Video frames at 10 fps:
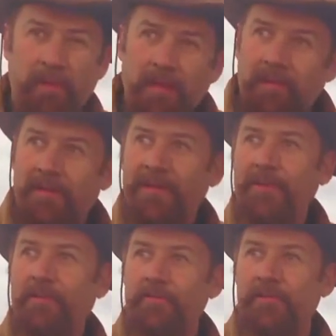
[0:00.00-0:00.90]
in
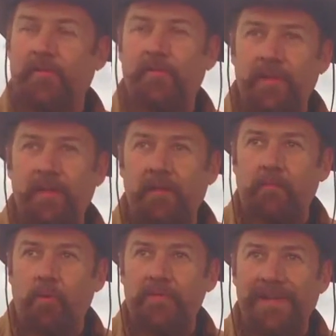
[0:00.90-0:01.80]
who just needed
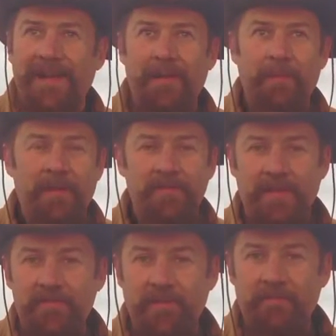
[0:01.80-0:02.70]
more time and
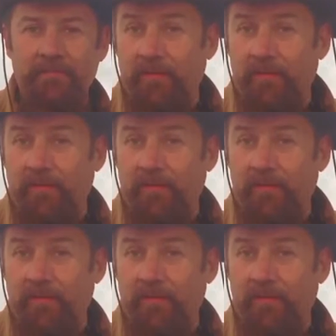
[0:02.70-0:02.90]
attention.